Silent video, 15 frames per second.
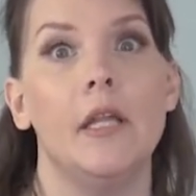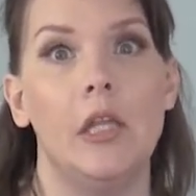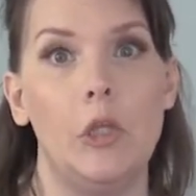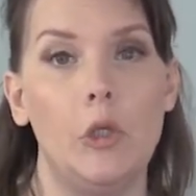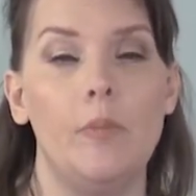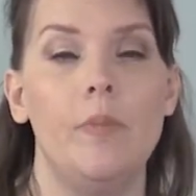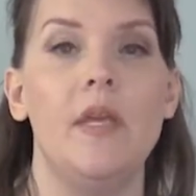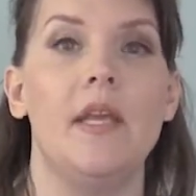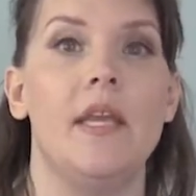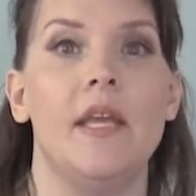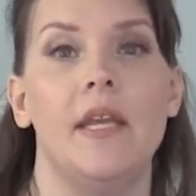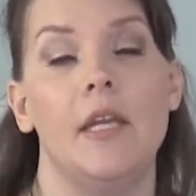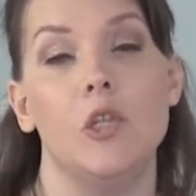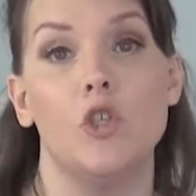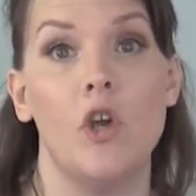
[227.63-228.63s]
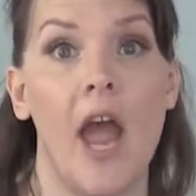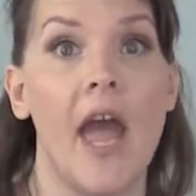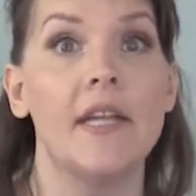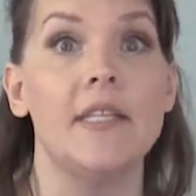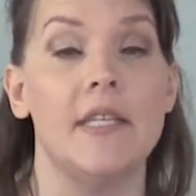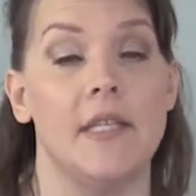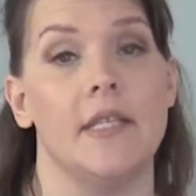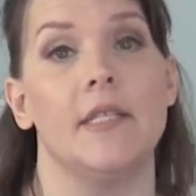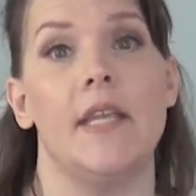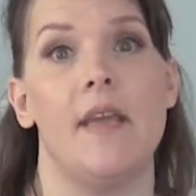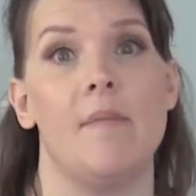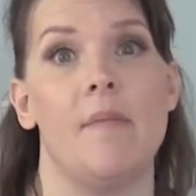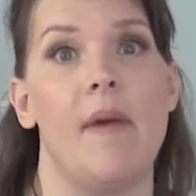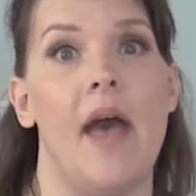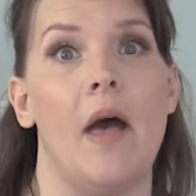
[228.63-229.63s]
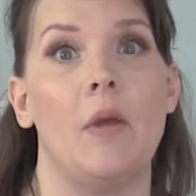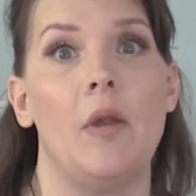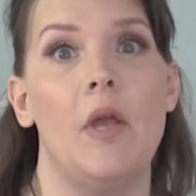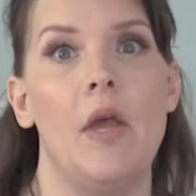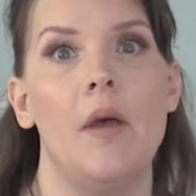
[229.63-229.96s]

looping in and attracting the same amount.